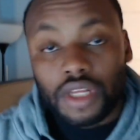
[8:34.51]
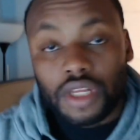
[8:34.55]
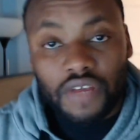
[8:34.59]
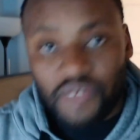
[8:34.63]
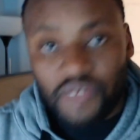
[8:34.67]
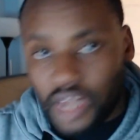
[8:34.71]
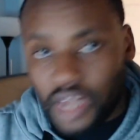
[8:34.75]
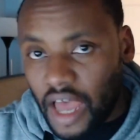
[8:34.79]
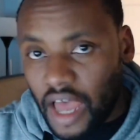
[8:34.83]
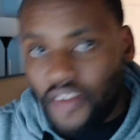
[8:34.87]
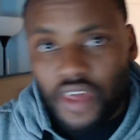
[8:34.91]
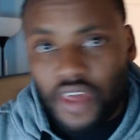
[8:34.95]

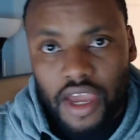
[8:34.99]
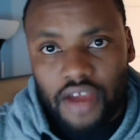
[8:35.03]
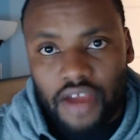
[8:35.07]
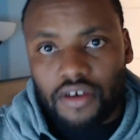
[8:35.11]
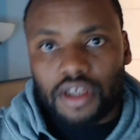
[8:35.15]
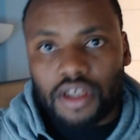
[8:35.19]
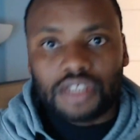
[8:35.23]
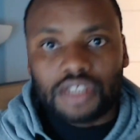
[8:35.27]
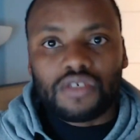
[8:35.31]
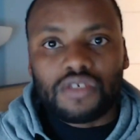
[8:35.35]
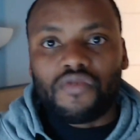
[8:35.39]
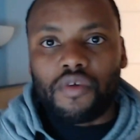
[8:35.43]
If you live in
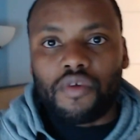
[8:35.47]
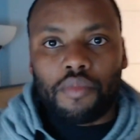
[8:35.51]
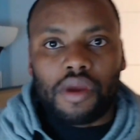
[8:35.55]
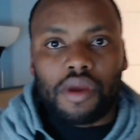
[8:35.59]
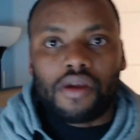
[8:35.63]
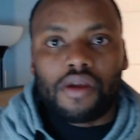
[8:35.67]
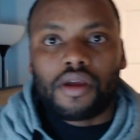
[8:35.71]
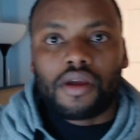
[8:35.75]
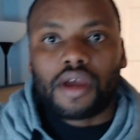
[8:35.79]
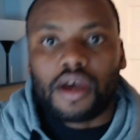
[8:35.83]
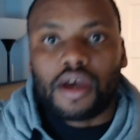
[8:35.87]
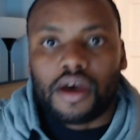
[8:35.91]
other
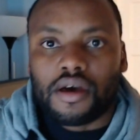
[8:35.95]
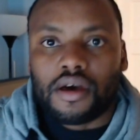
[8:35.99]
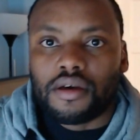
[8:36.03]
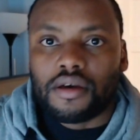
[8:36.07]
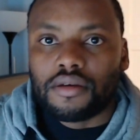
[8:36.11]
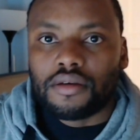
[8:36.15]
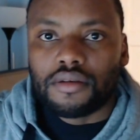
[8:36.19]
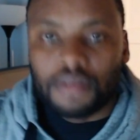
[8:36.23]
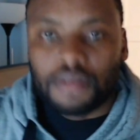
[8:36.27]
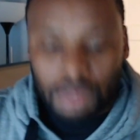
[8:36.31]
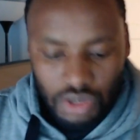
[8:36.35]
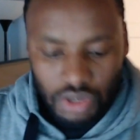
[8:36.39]
areas of
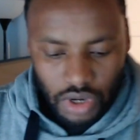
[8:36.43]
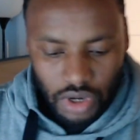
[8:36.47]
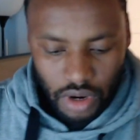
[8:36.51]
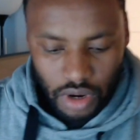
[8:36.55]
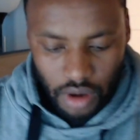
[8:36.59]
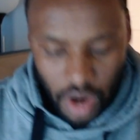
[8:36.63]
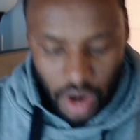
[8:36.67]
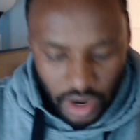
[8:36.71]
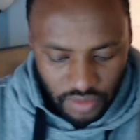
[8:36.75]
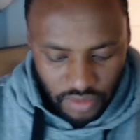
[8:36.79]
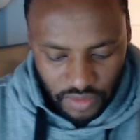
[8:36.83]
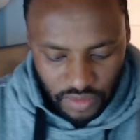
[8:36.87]
America,
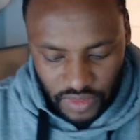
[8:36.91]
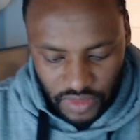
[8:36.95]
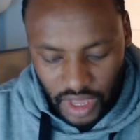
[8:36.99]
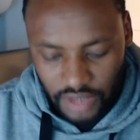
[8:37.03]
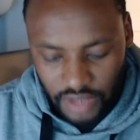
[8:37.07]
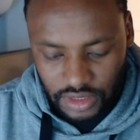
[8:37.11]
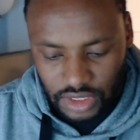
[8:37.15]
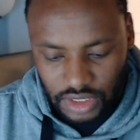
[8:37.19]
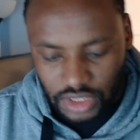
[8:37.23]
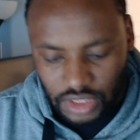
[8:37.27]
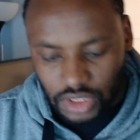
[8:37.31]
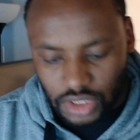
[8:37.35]

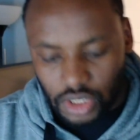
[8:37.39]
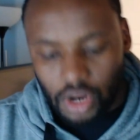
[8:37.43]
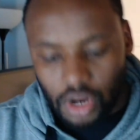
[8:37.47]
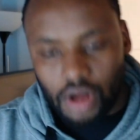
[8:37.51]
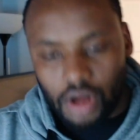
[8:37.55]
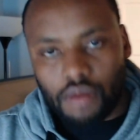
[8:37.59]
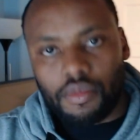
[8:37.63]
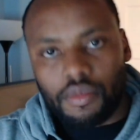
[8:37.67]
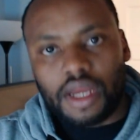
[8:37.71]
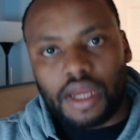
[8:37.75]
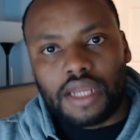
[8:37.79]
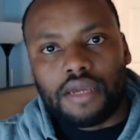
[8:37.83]

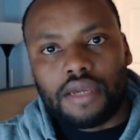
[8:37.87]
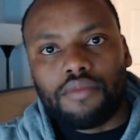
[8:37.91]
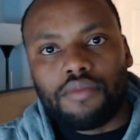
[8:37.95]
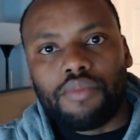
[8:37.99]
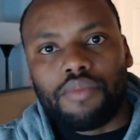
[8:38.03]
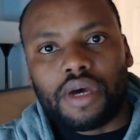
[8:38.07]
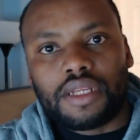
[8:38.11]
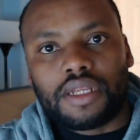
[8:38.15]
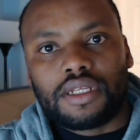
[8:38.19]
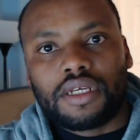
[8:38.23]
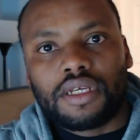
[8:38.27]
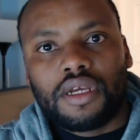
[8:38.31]
100,000 is a lot of
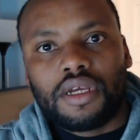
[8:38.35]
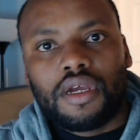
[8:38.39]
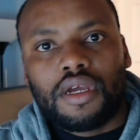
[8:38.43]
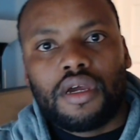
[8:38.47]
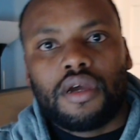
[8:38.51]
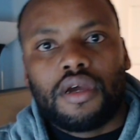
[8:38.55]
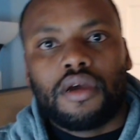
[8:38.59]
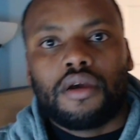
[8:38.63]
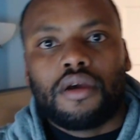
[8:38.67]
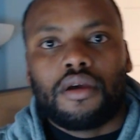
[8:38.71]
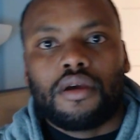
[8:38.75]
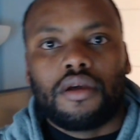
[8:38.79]
money, but